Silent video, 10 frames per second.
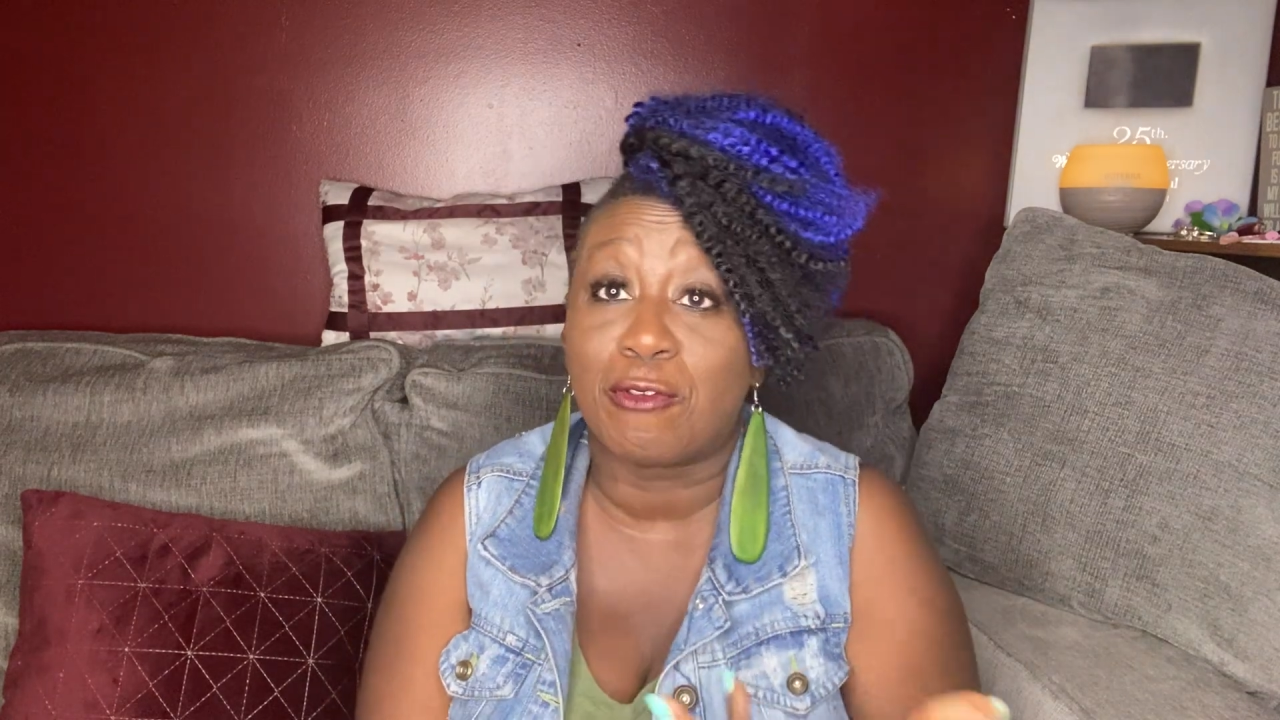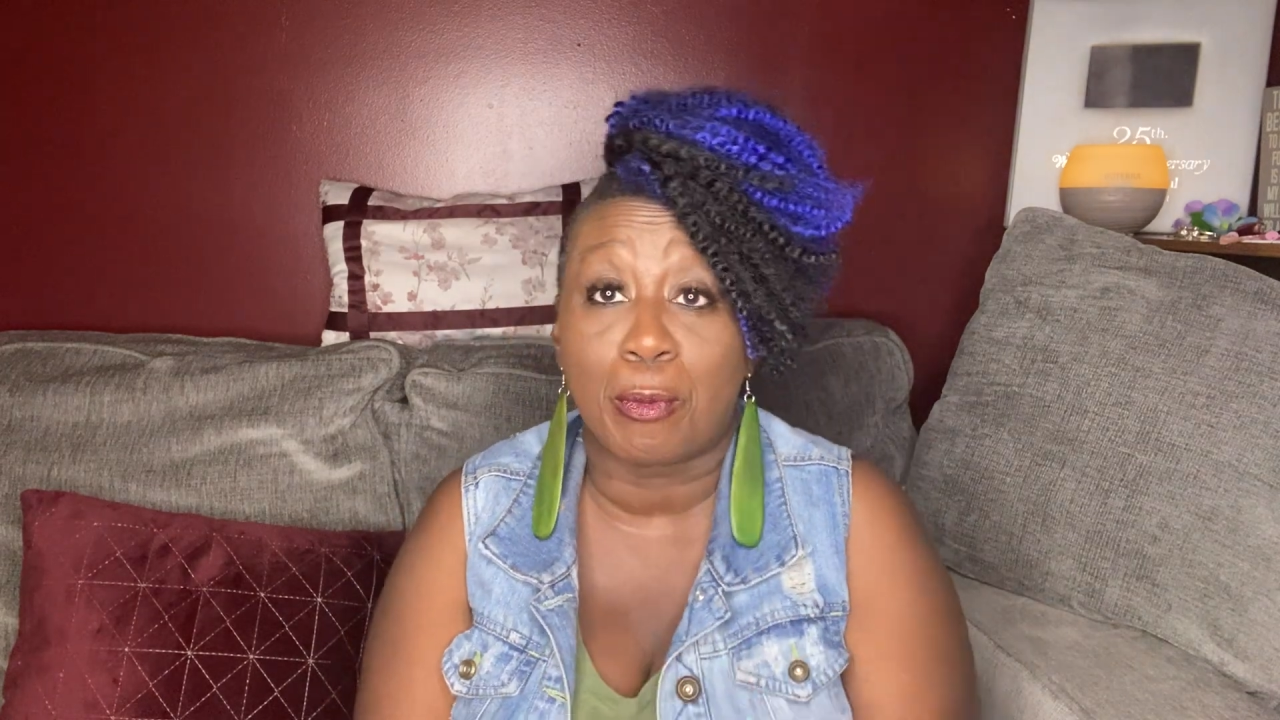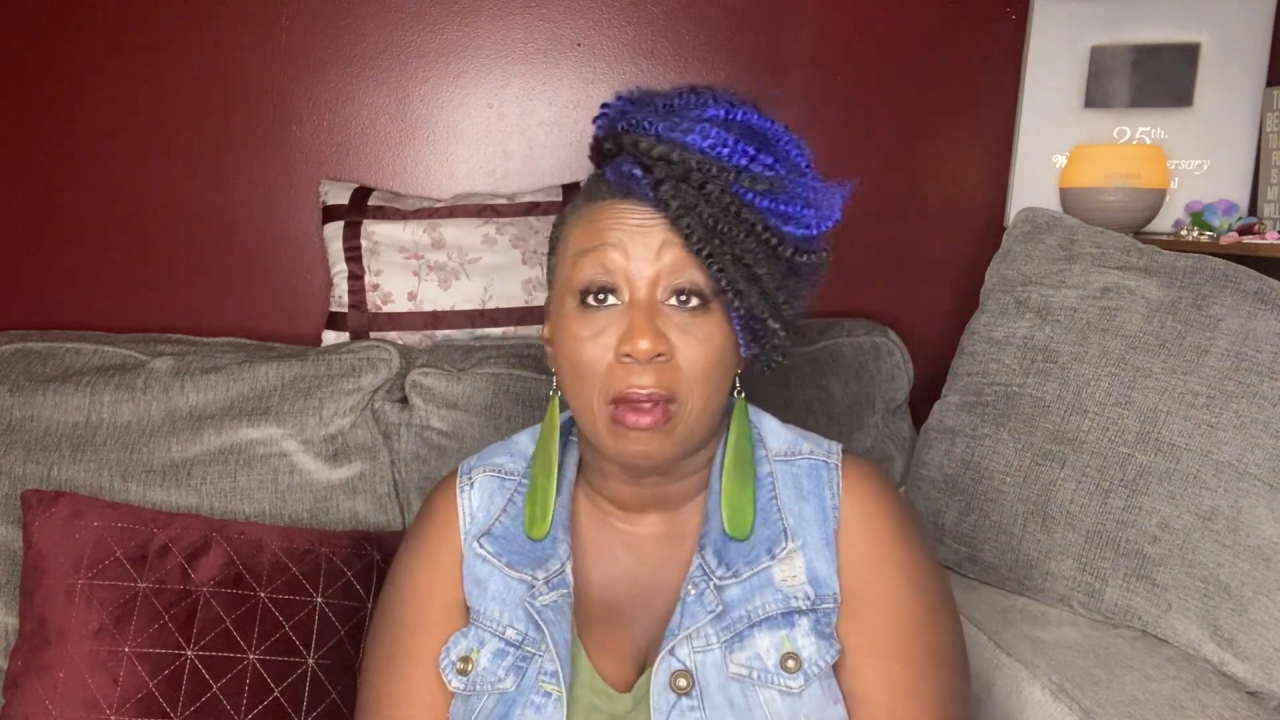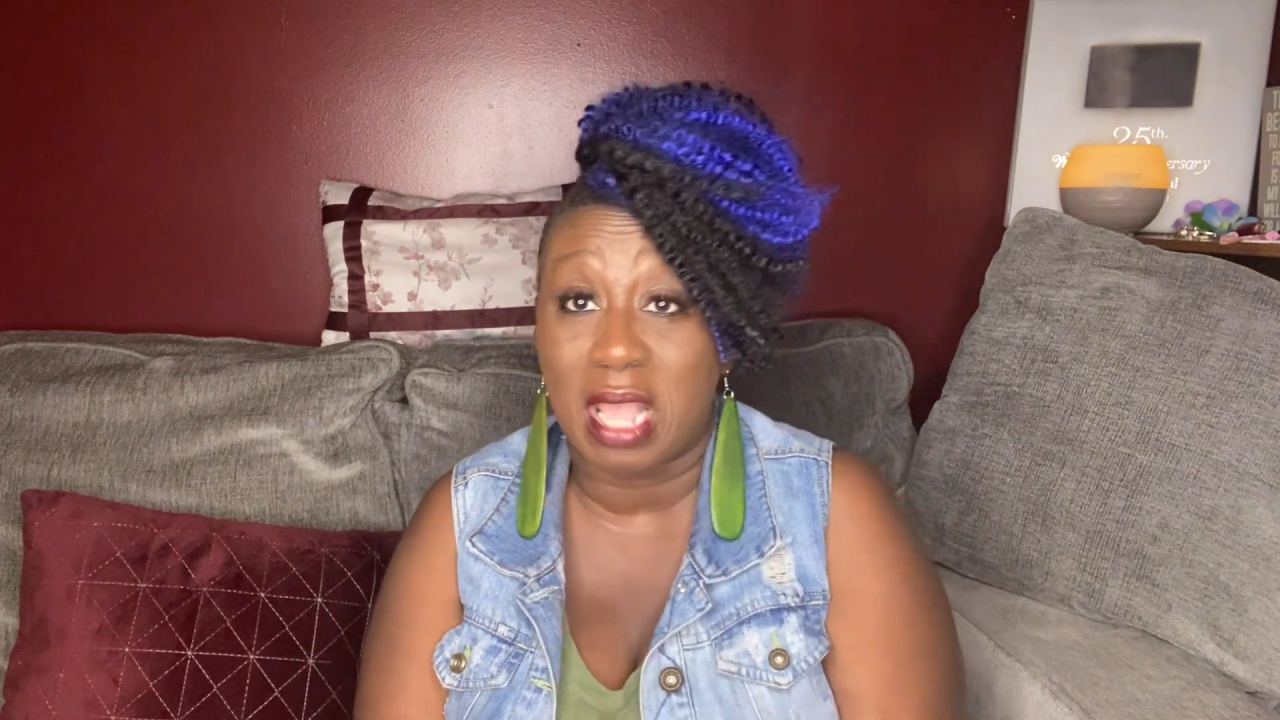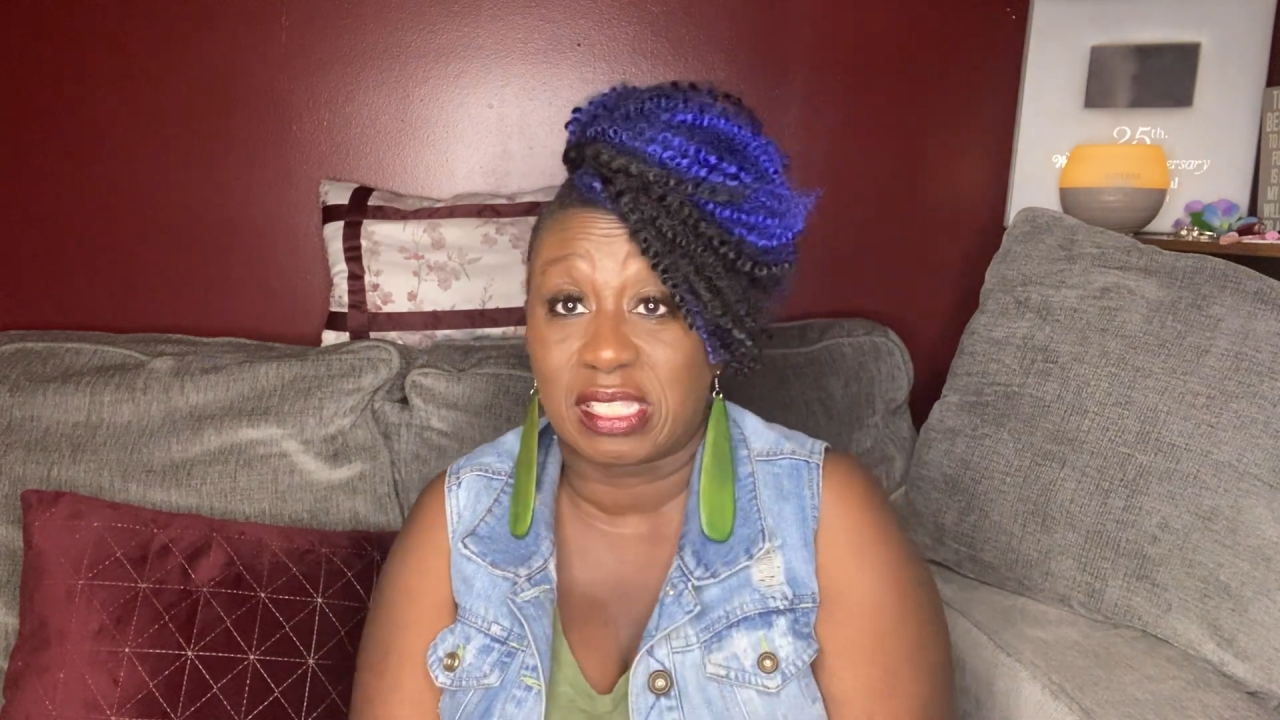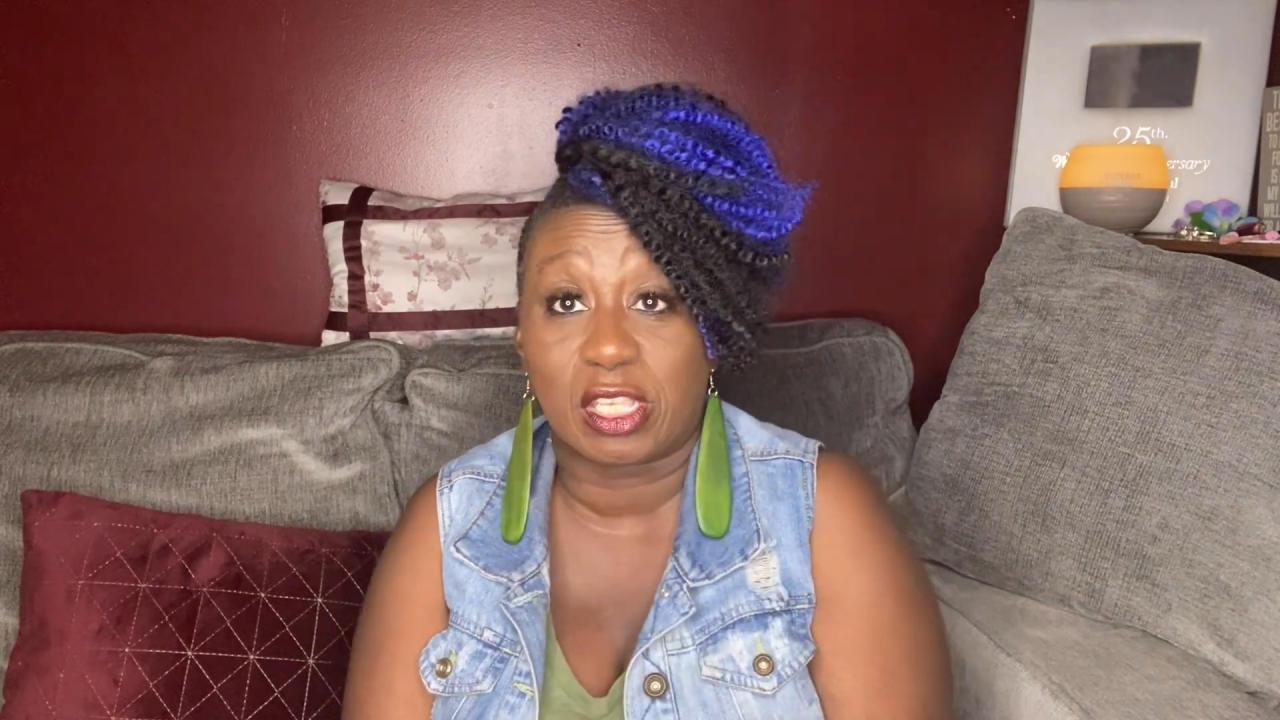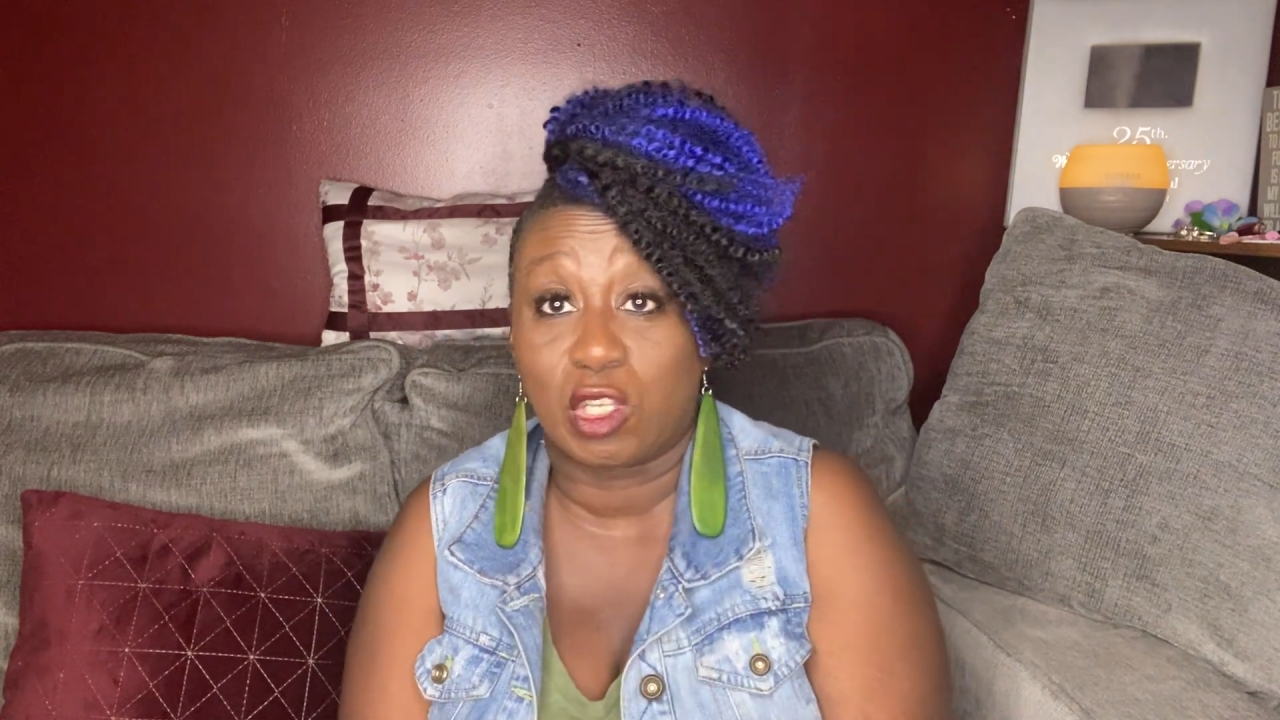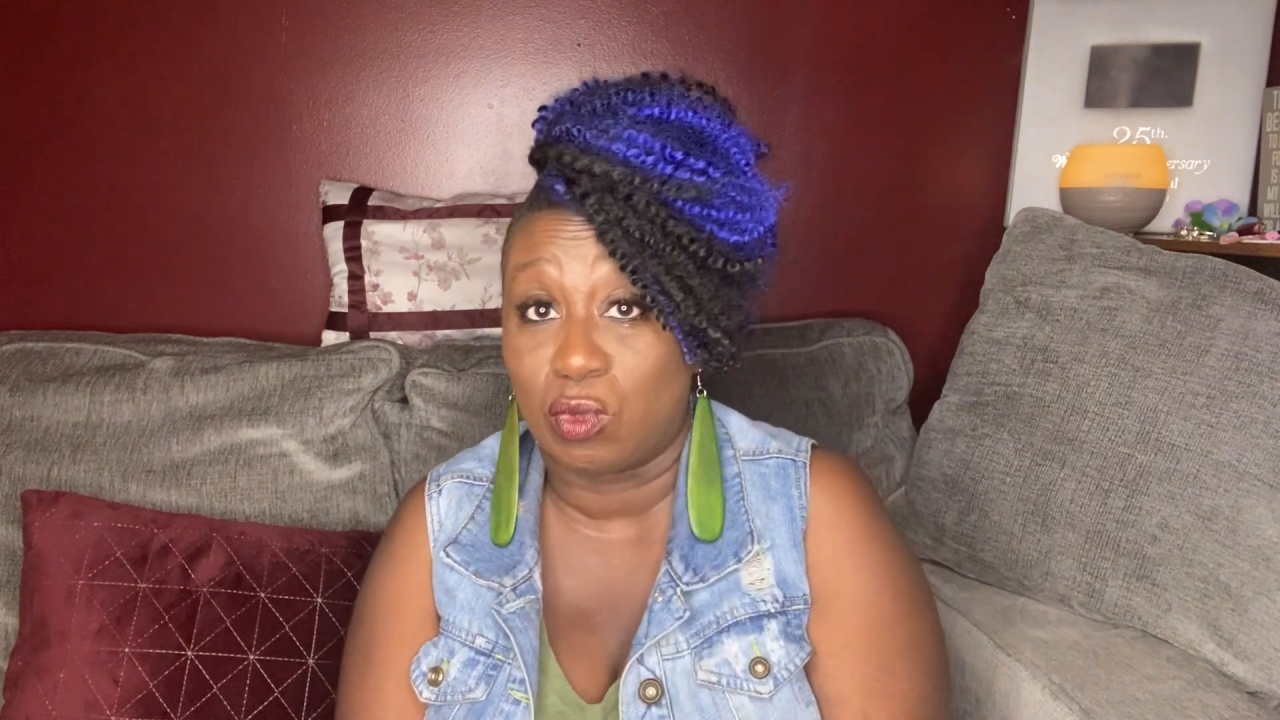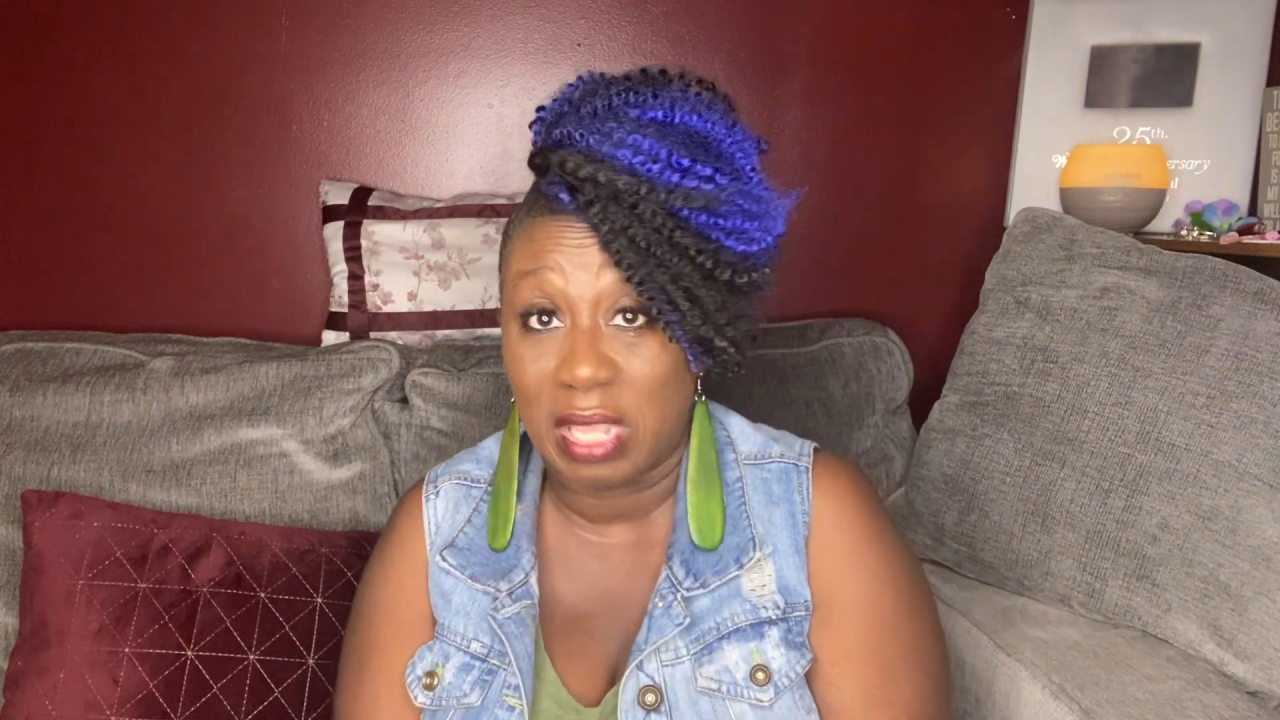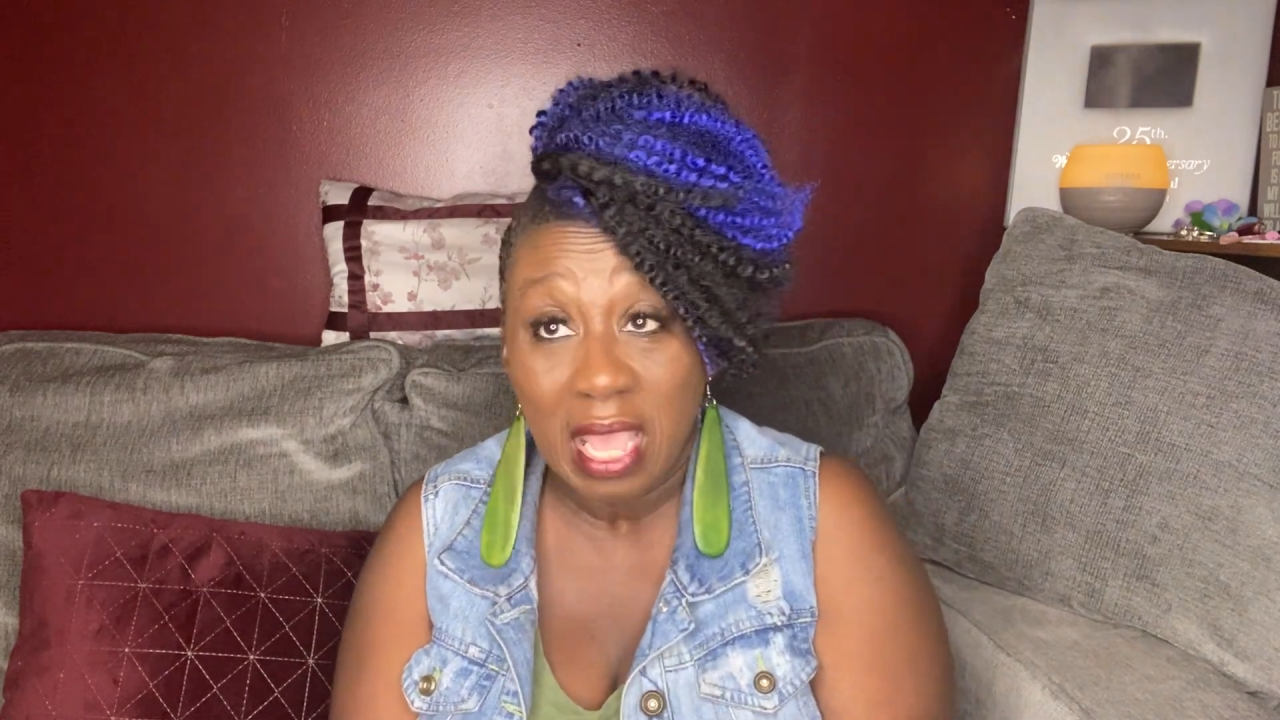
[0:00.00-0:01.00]

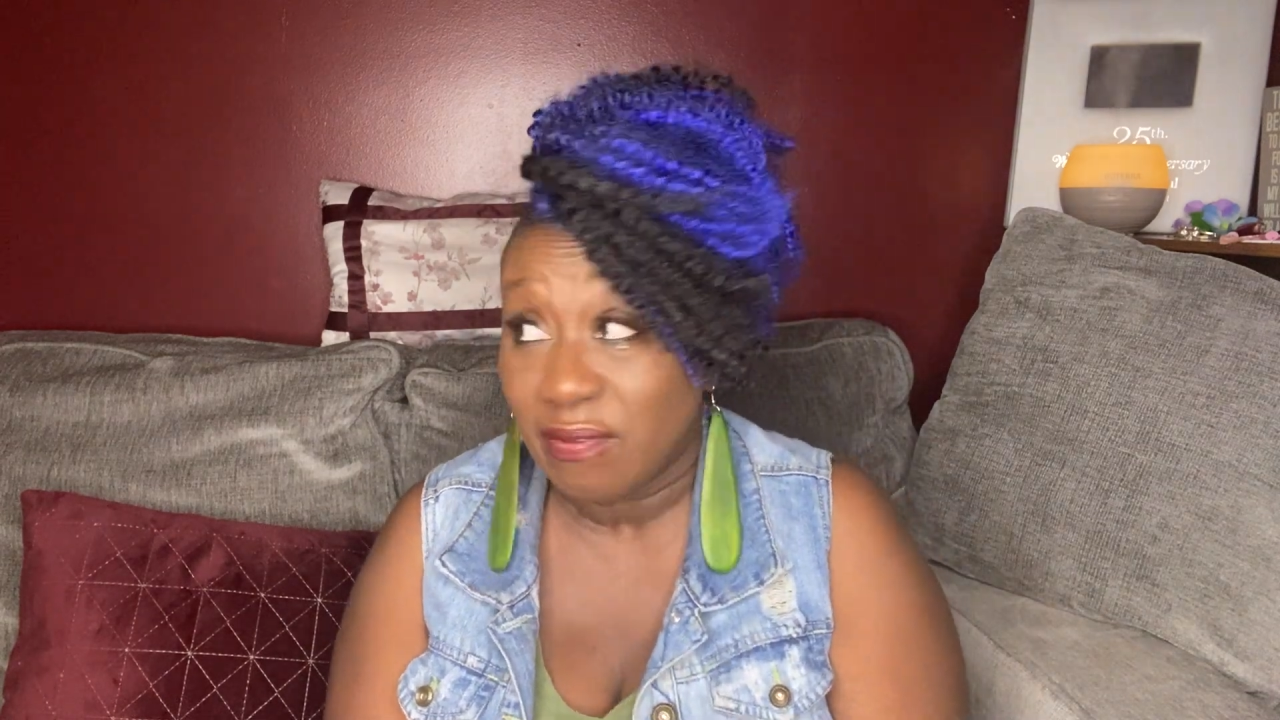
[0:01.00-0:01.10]
prosecuted.